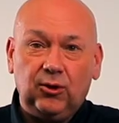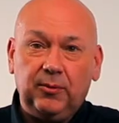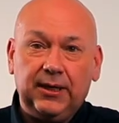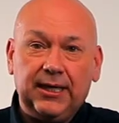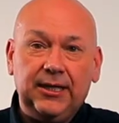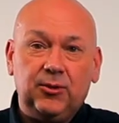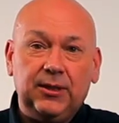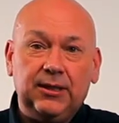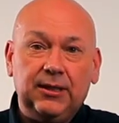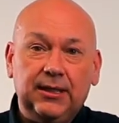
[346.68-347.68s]
you engage
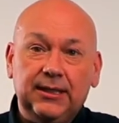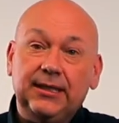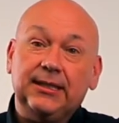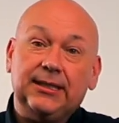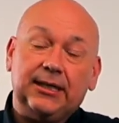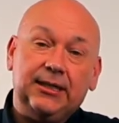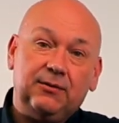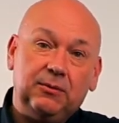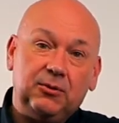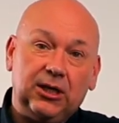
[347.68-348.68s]
with is the
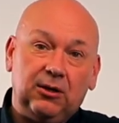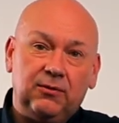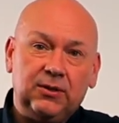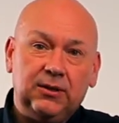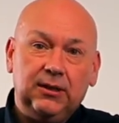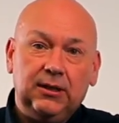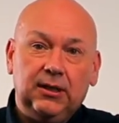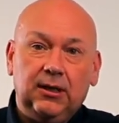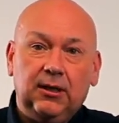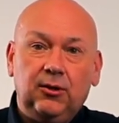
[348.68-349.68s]
executives themselves.
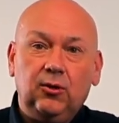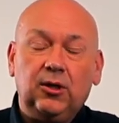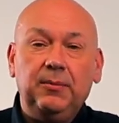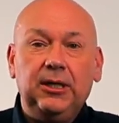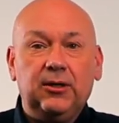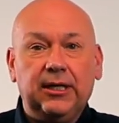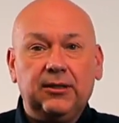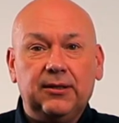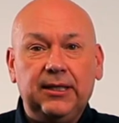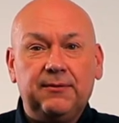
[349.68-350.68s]
You're going to be looking
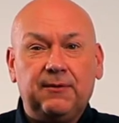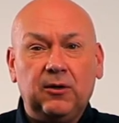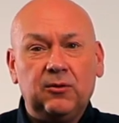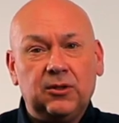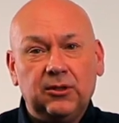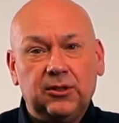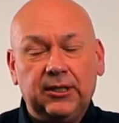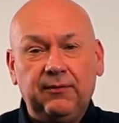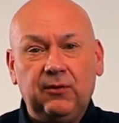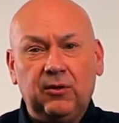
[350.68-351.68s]
to these folks to
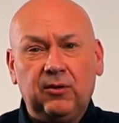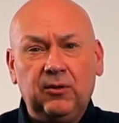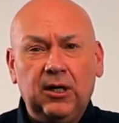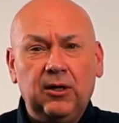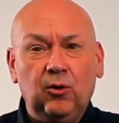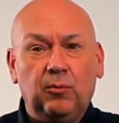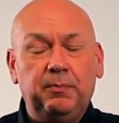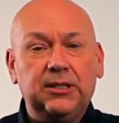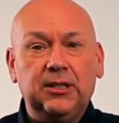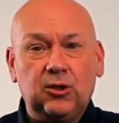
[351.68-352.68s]
give your
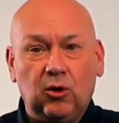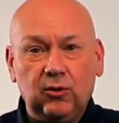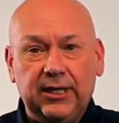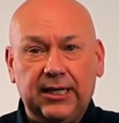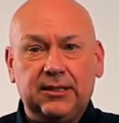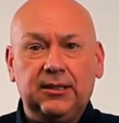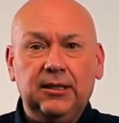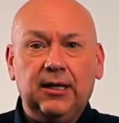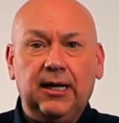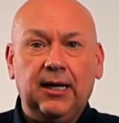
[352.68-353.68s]
business context
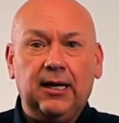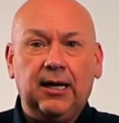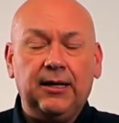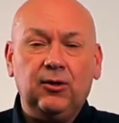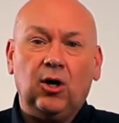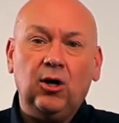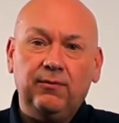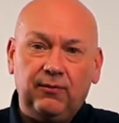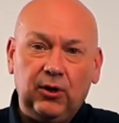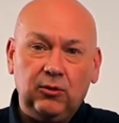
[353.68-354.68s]
and your
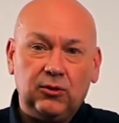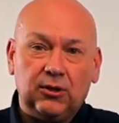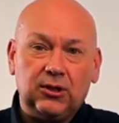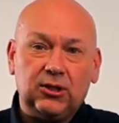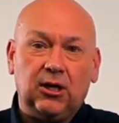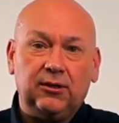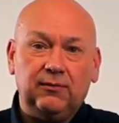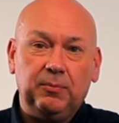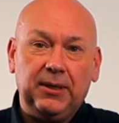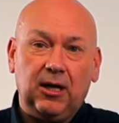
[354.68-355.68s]
overviews at the start of
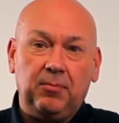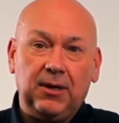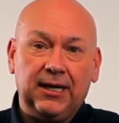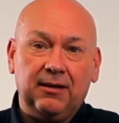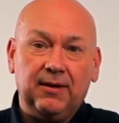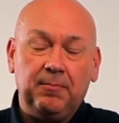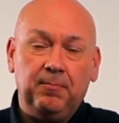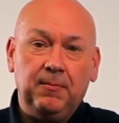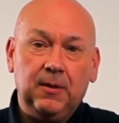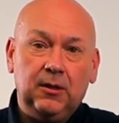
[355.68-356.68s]
your PI planning event.
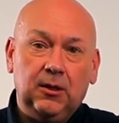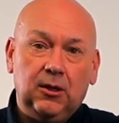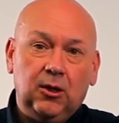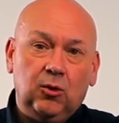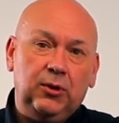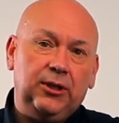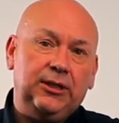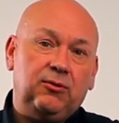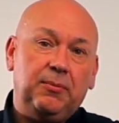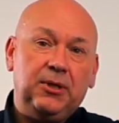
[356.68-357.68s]
With a
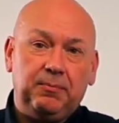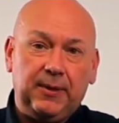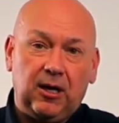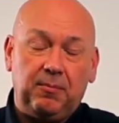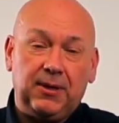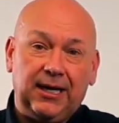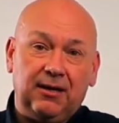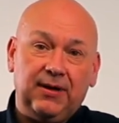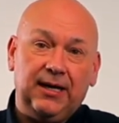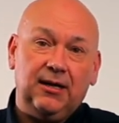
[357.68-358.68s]
distributed PI planning
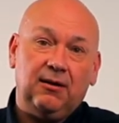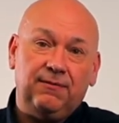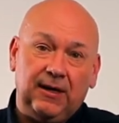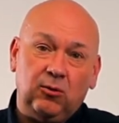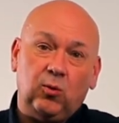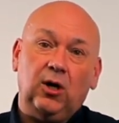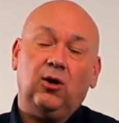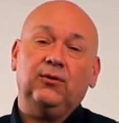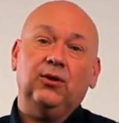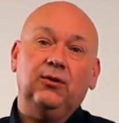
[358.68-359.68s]
event, I found quite
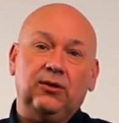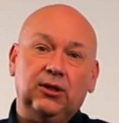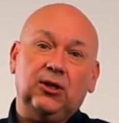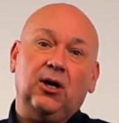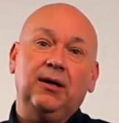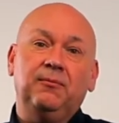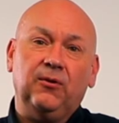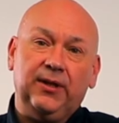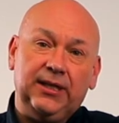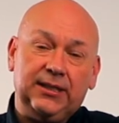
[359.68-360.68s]
often that the time
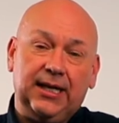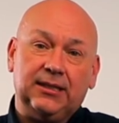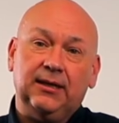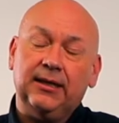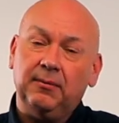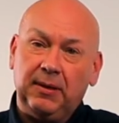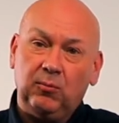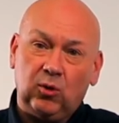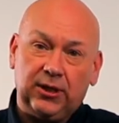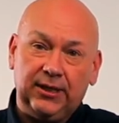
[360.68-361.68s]
this gets a little bit
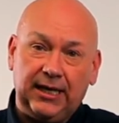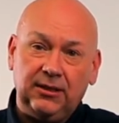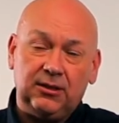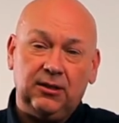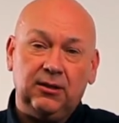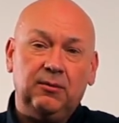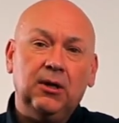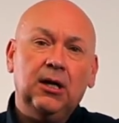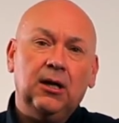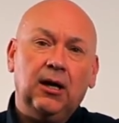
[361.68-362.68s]
more condensed than
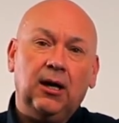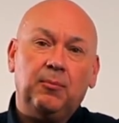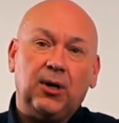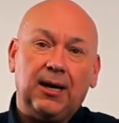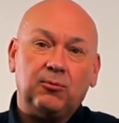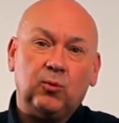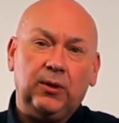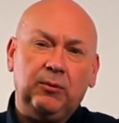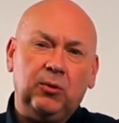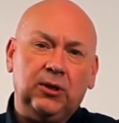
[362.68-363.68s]
perhaps
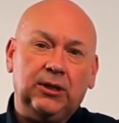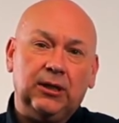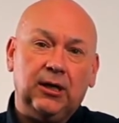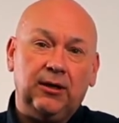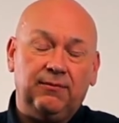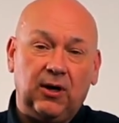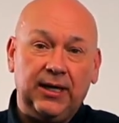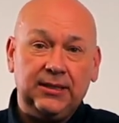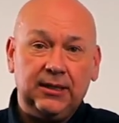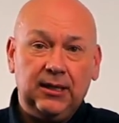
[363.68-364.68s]
we would
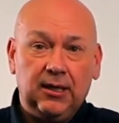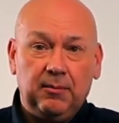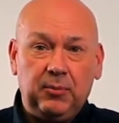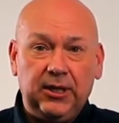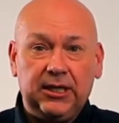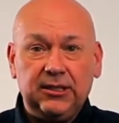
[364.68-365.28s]
advise, but it can